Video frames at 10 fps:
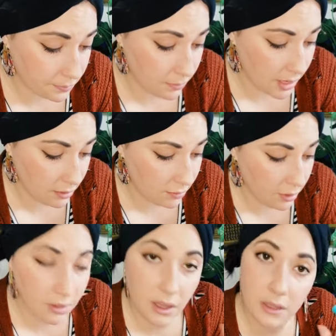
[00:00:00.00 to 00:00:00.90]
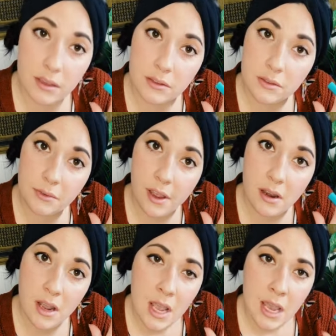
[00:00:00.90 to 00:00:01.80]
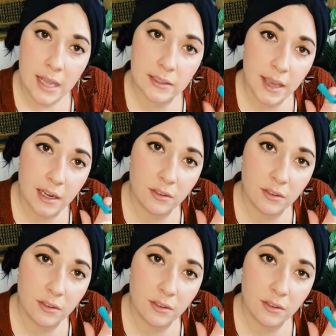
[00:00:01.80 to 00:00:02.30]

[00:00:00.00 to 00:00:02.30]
back and forth like this, right? It's kind